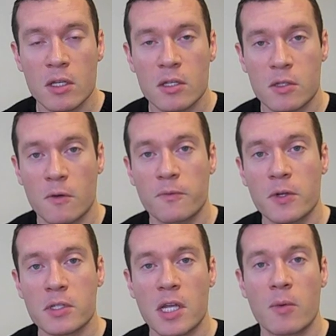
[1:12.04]
So
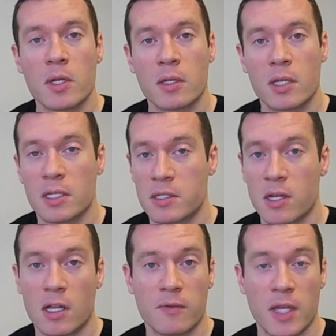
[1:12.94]
first I would
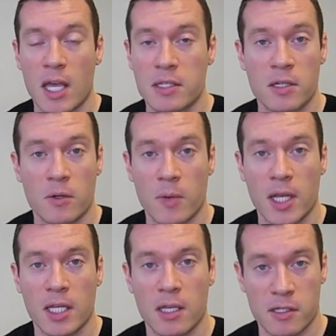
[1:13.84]
install, if he hasn't
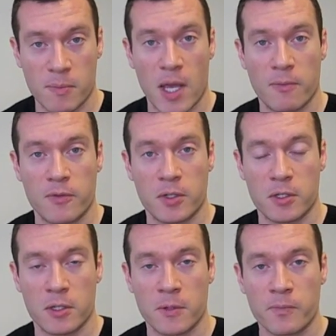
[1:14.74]
already, a spam
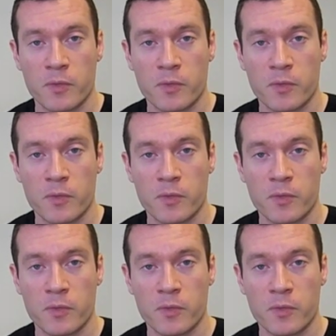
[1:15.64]
filter.